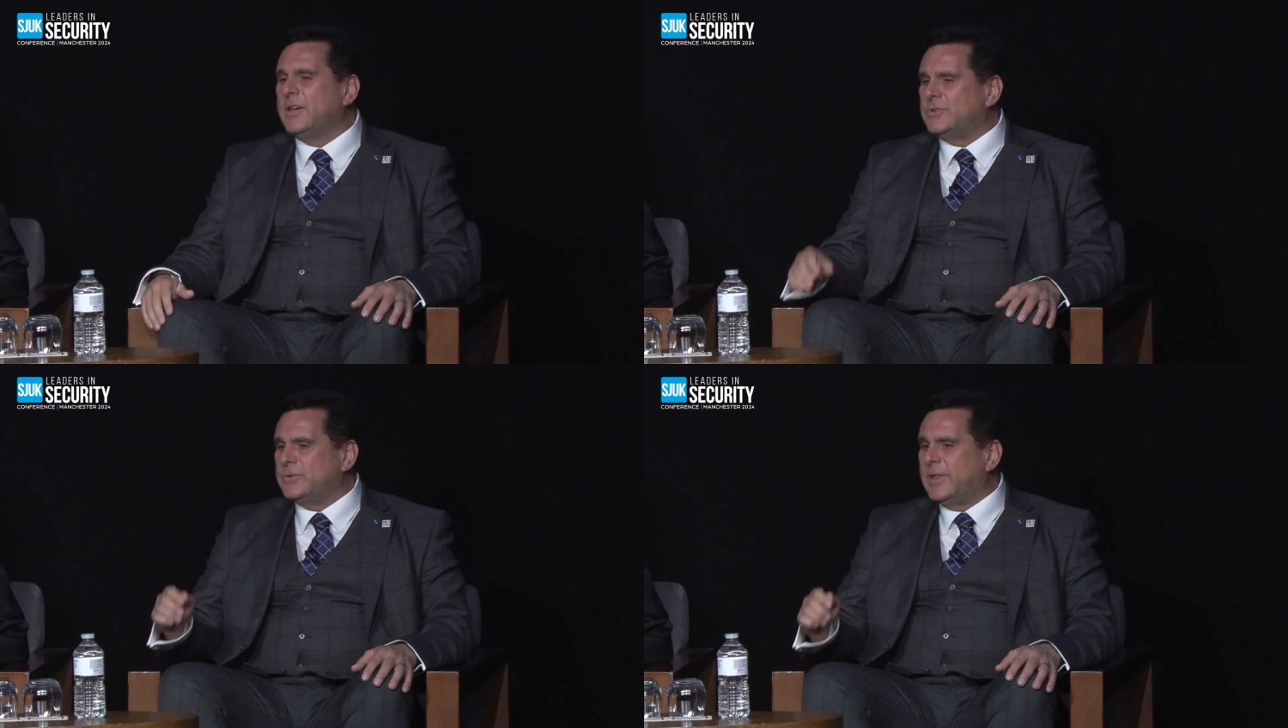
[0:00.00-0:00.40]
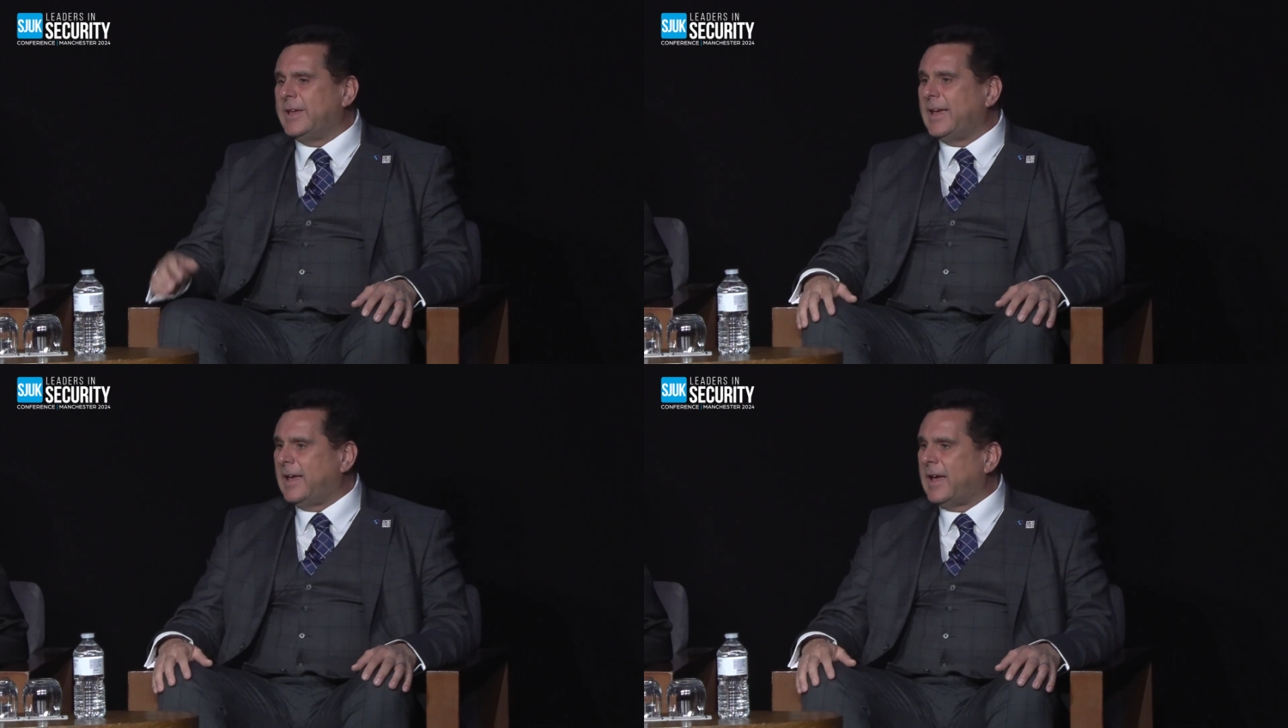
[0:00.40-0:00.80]
Do
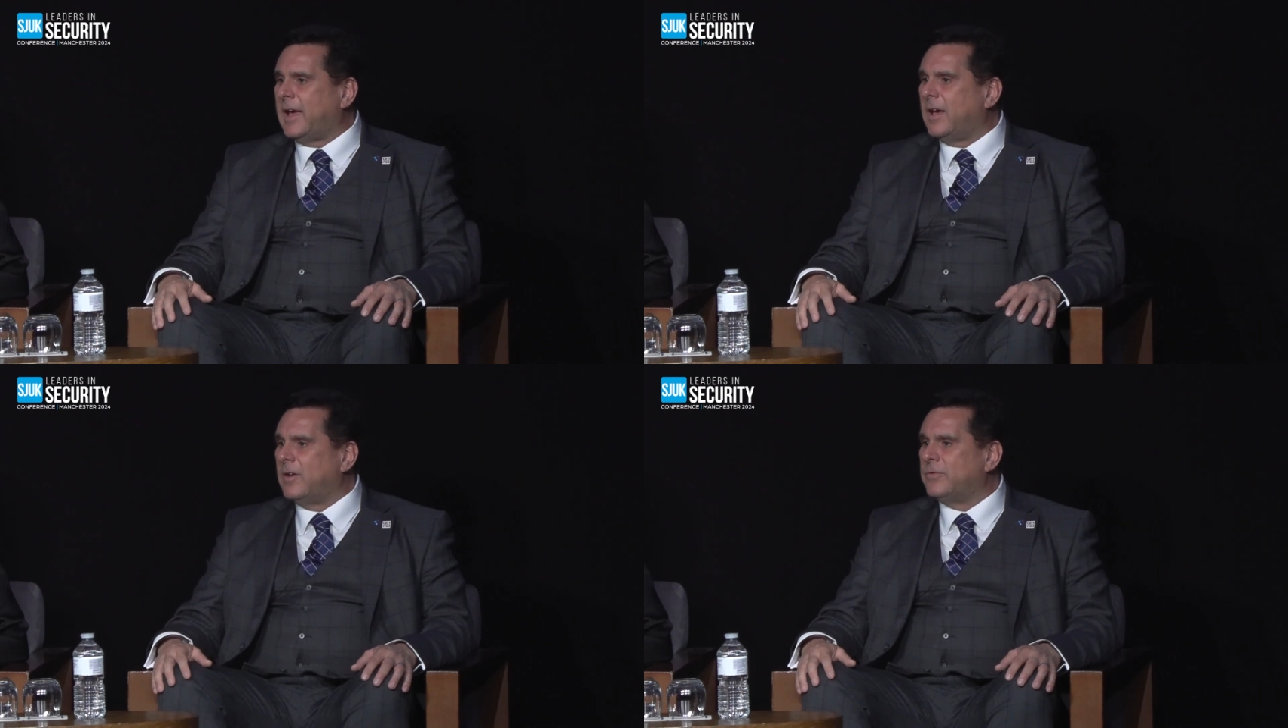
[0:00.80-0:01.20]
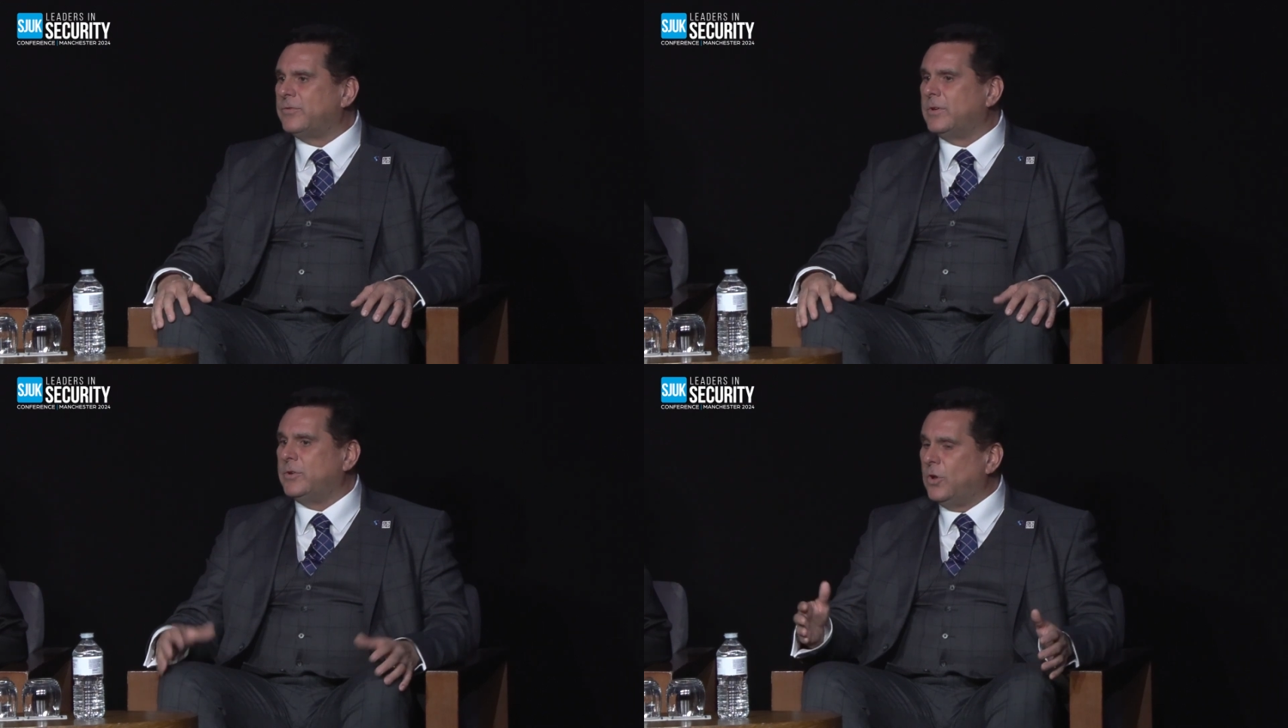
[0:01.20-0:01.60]
they
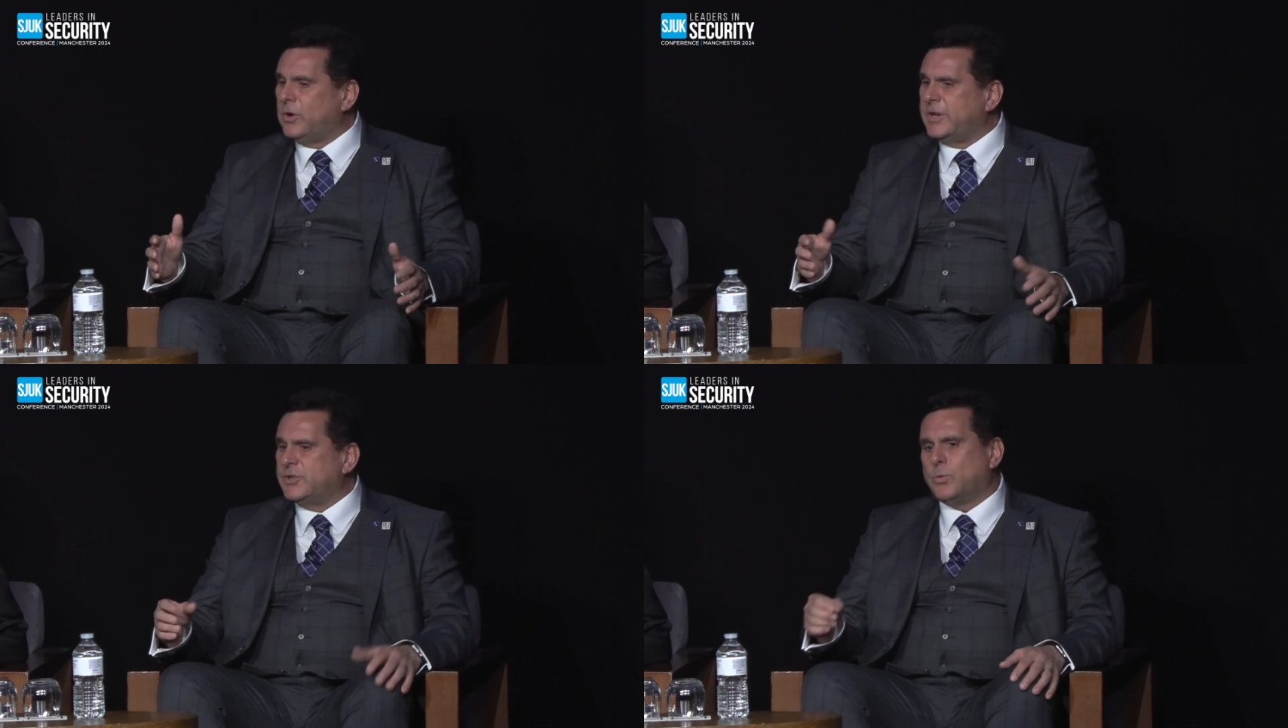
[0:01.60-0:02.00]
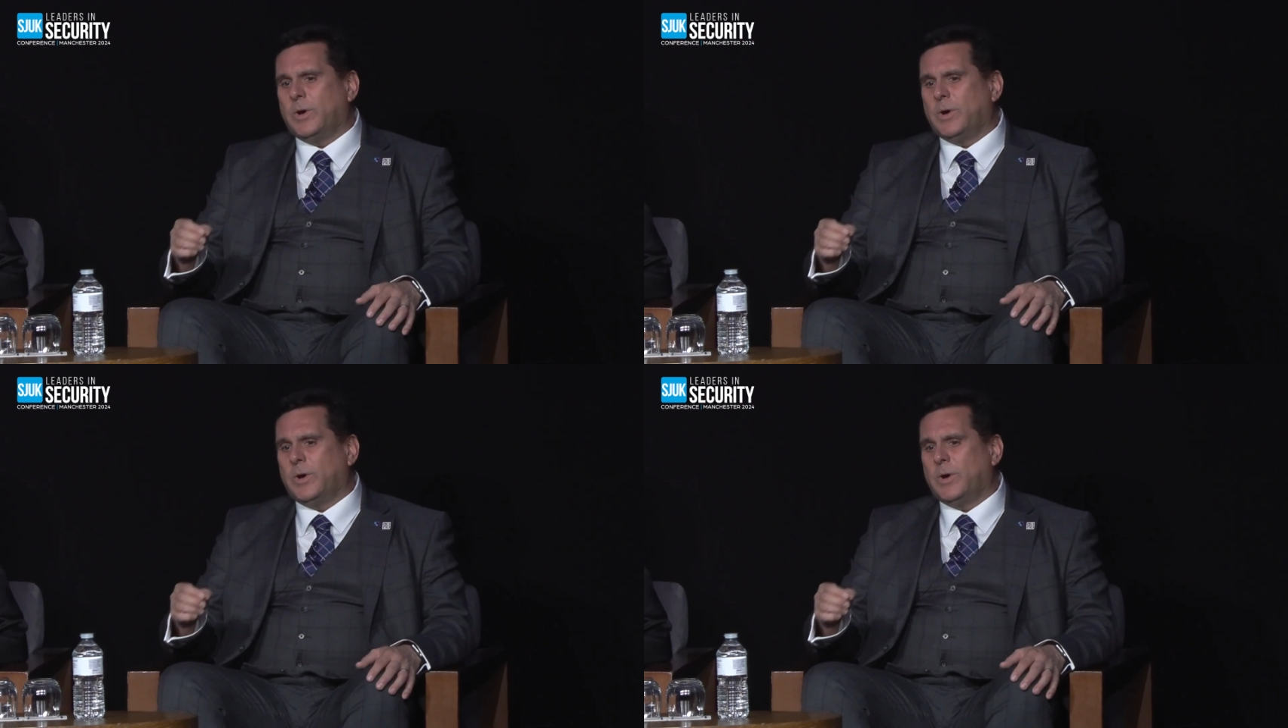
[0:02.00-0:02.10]
have knowledge?